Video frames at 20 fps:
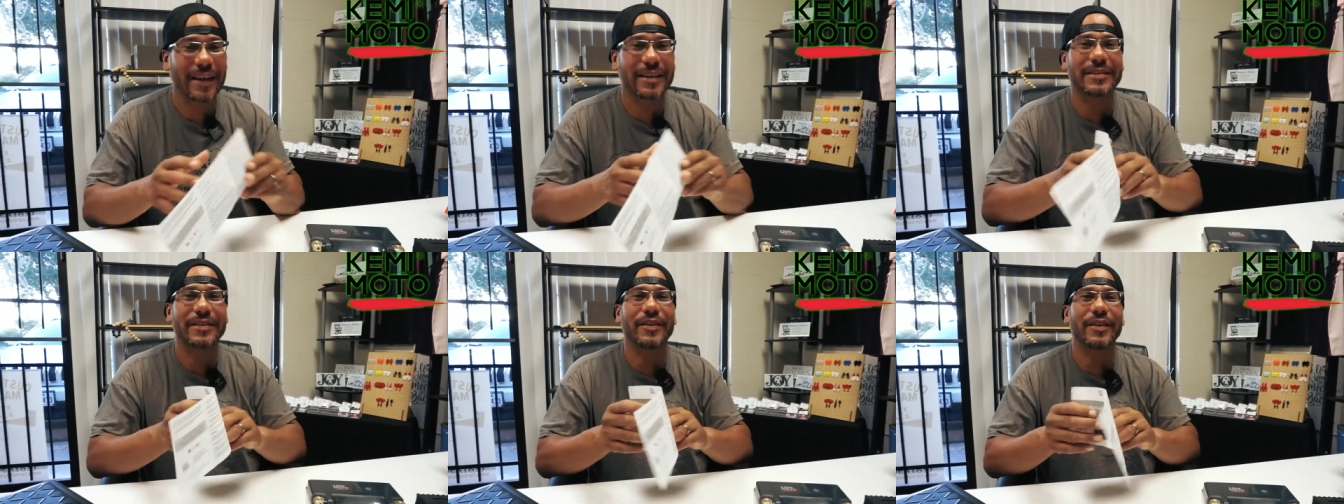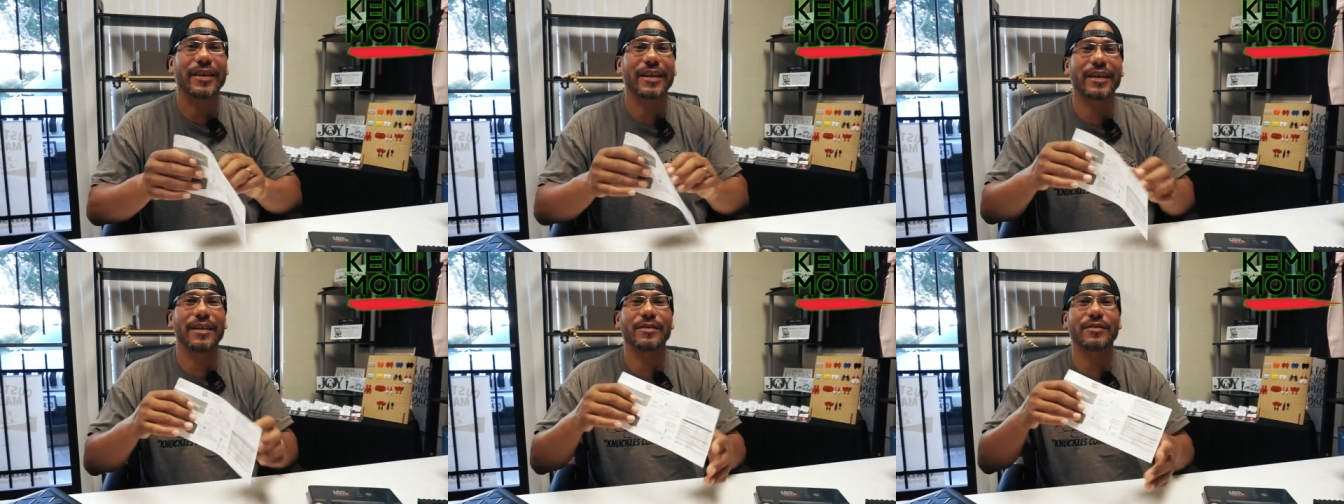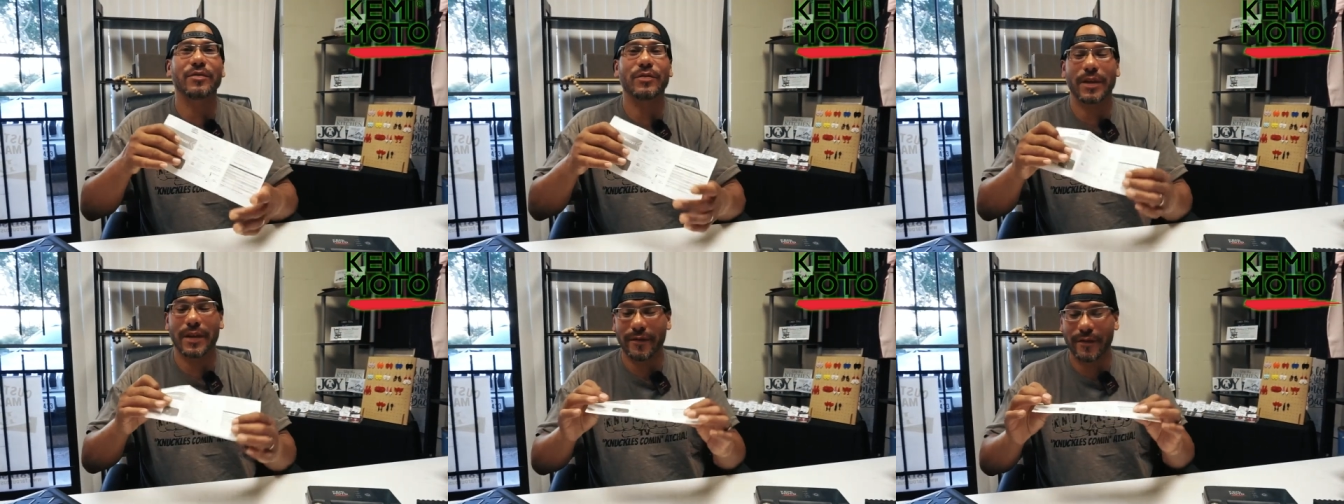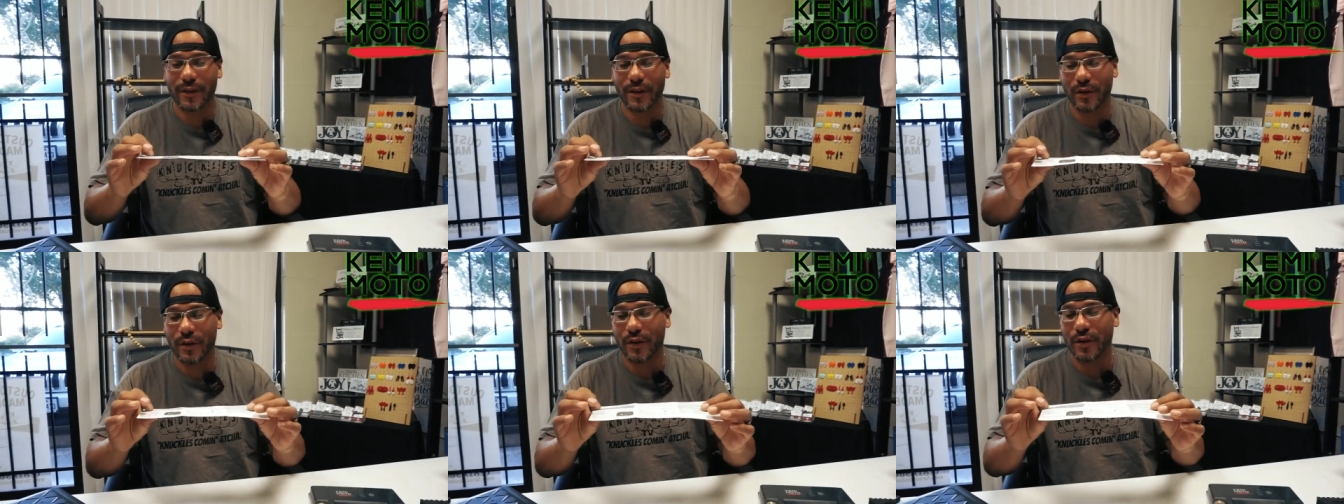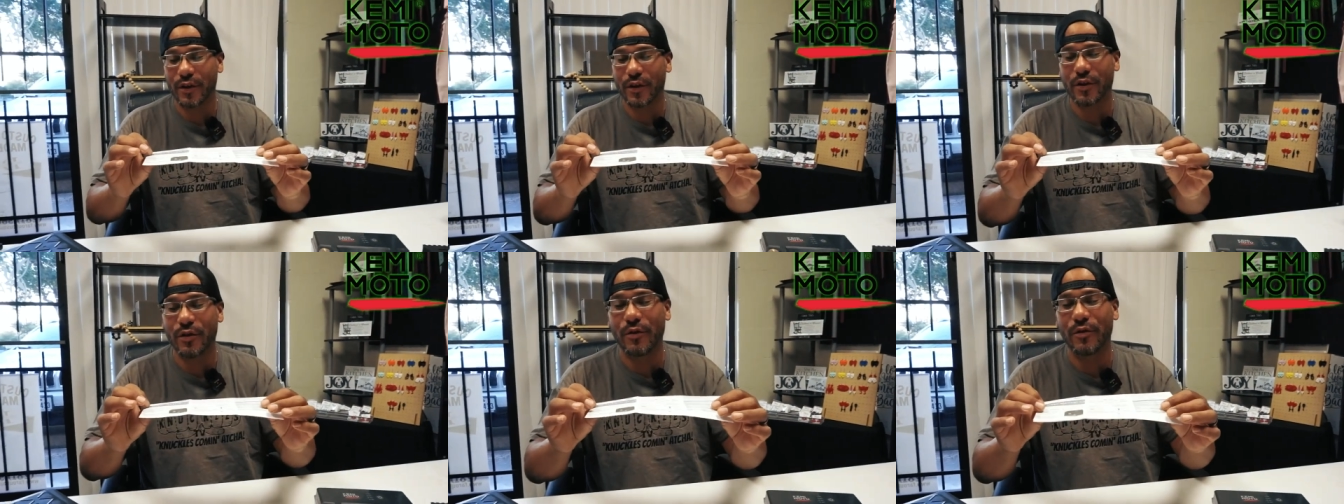So it comes with your
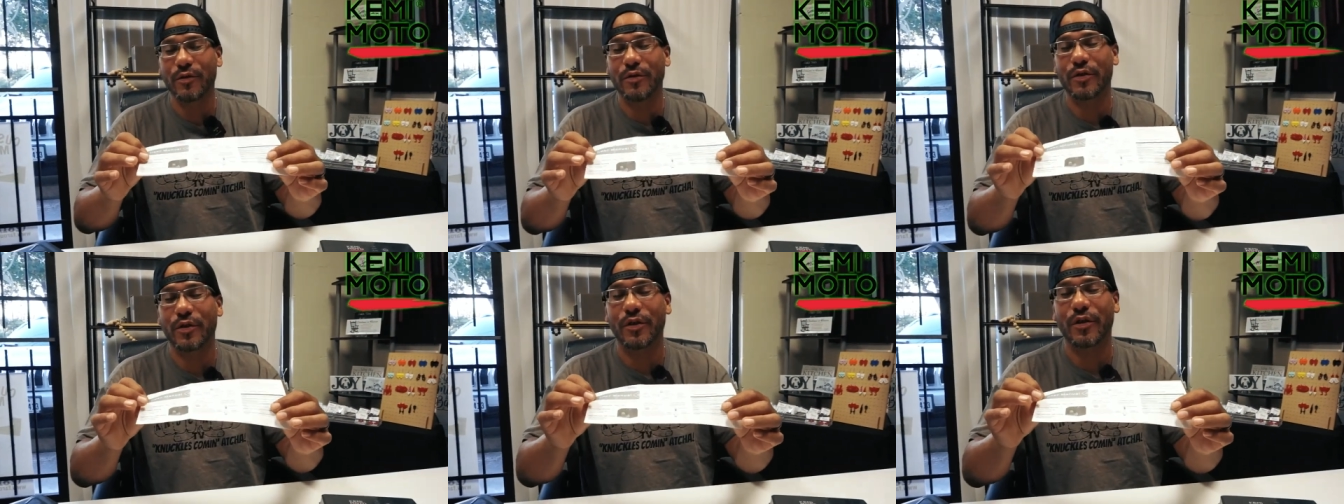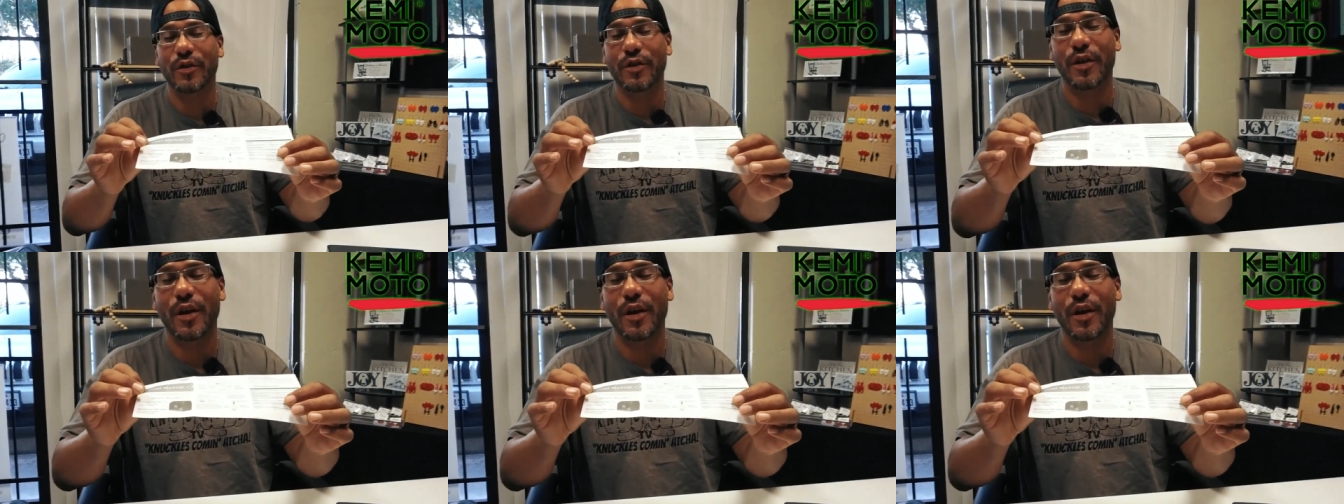user